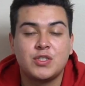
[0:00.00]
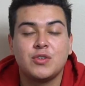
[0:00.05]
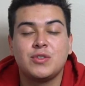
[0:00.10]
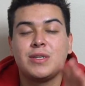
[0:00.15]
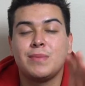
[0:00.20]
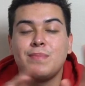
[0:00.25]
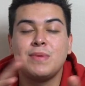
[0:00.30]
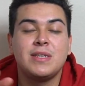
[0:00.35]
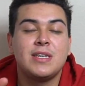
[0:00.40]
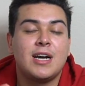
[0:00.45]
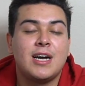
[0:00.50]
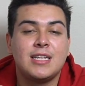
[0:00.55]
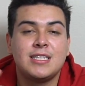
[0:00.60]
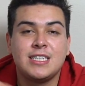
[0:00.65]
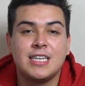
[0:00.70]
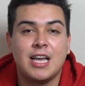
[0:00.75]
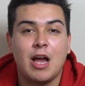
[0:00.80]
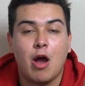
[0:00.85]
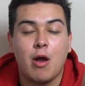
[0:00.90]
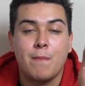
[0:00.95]
So Dippin'
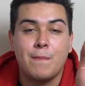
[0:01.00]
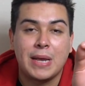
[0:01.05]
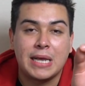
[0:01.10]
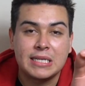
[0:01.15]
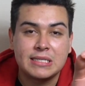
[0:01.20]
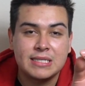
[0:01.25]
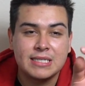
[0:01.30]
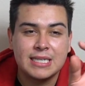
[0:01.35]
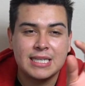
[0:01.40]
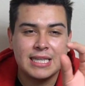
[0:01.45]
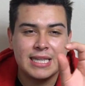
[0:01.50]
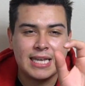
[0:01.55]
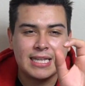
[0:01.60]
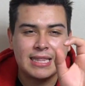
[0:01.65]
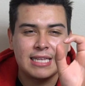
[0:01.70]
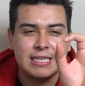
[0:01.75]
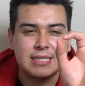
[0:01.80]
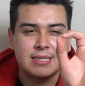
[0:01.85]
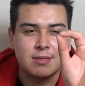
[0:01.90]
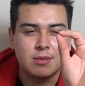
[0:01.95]
Dots are basically like
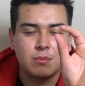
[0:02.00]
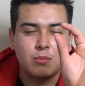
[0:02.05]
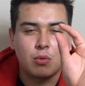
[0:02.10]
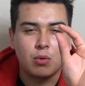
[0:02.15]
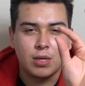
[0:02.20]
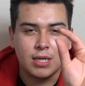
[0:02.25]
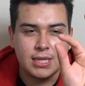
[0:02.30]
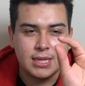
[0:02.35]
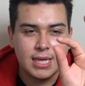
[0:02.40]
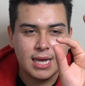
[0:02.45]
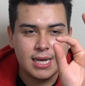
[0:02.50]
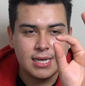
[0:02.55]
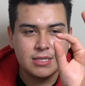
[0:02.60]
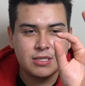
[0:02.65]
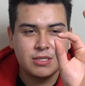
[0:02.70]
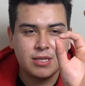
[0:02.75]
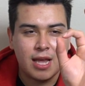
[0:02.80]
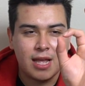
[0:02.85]
these little bolitas,